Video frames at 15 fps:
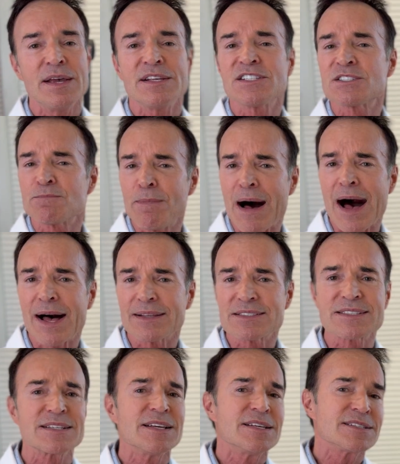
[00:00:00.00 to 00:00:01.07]

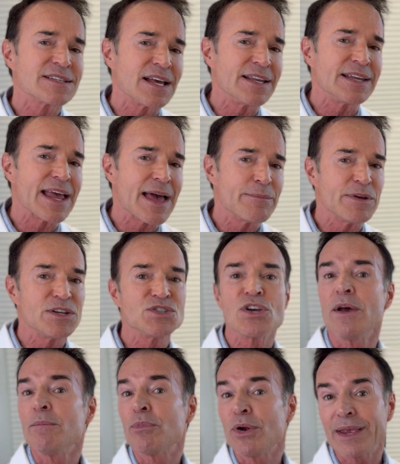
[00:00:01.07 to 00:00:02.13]
spots, sun damage,
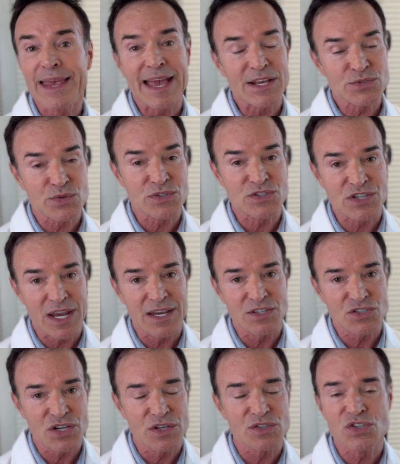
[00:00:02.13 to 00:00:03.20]
precancerous
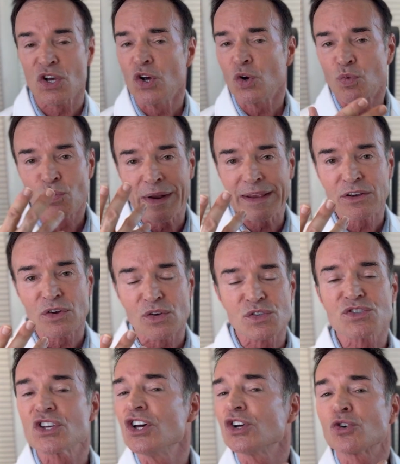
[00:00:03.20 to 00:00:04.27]
changes,
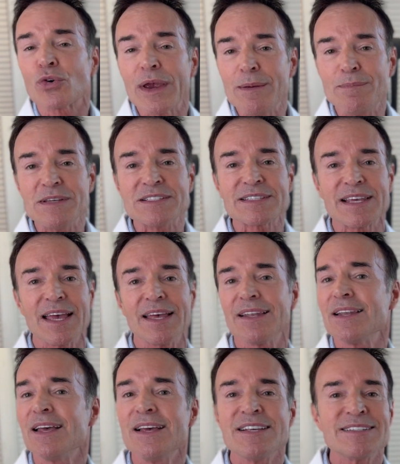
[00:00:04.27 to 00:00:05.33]
wrinkles, crepey skin,
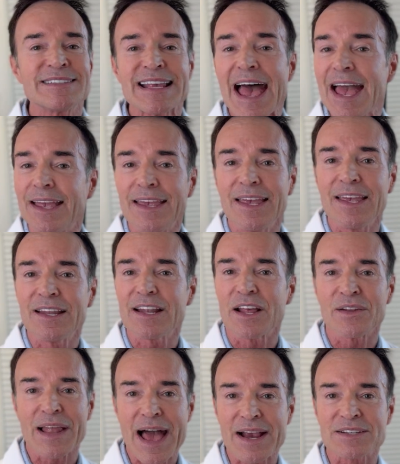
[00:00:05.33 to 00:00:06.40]
sagging,
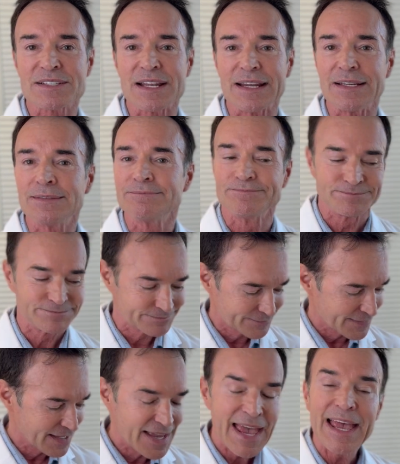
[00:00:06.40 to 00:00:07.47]
and laxity.
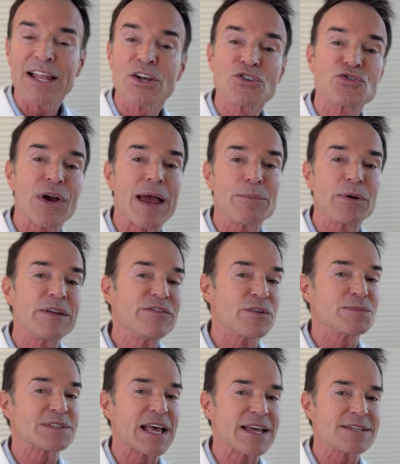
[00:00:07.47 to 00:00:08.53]
HALO TriBrid from
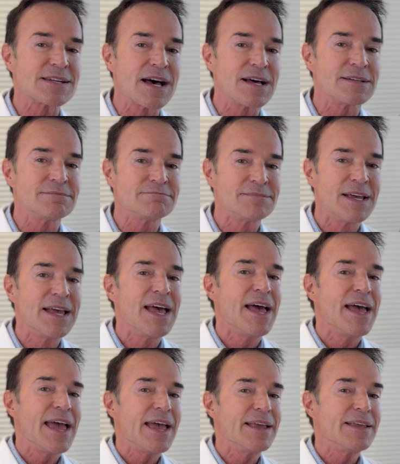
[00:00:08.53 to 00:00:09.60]
Cyton
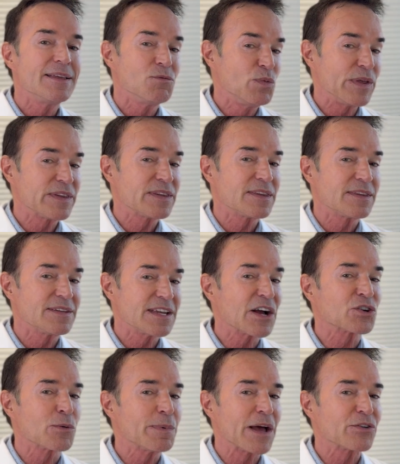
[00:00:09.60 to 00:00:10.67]
with
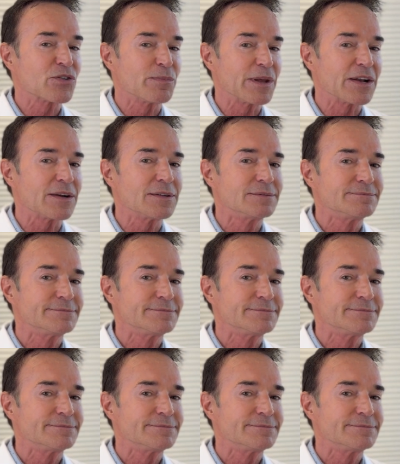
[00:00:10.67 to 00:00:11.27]
Dr. Patrick Bitter.